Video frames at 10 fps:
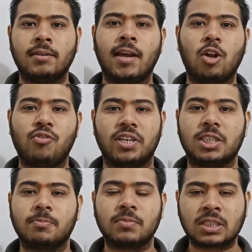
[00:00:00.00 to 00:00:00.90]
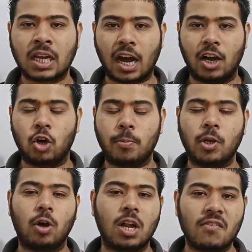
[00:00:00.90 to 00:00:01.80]
Hello friends, I hope
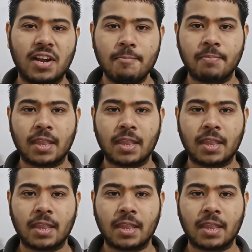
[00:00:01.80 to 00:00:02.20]
you all are well.